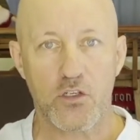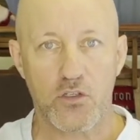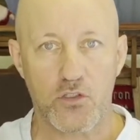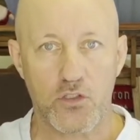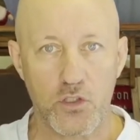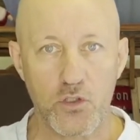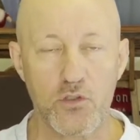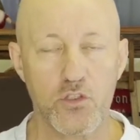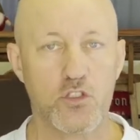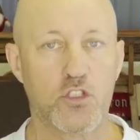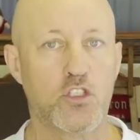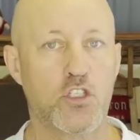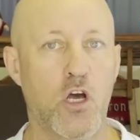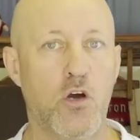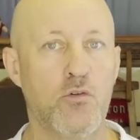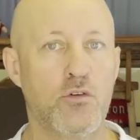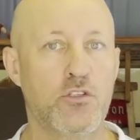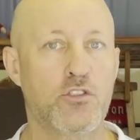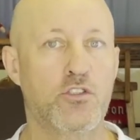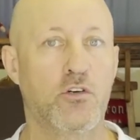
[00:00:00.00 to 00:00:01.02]
to the
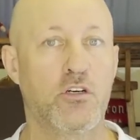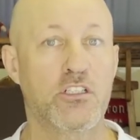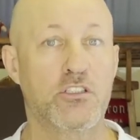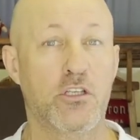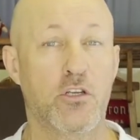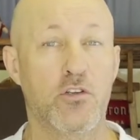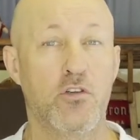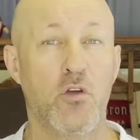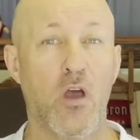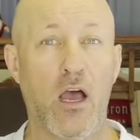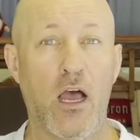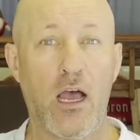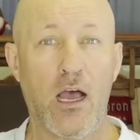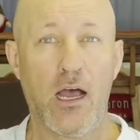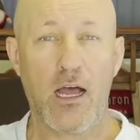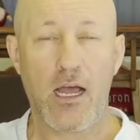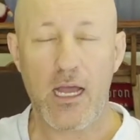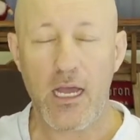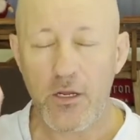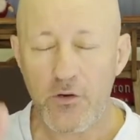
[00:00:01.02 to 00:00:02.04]
shoulder joint so you
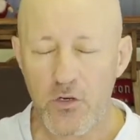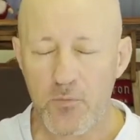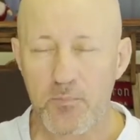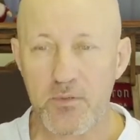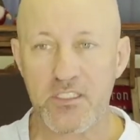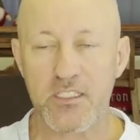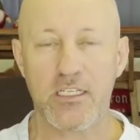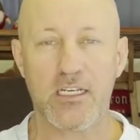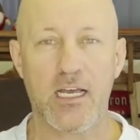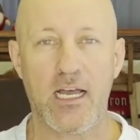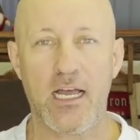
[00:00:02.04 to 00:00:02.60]
100%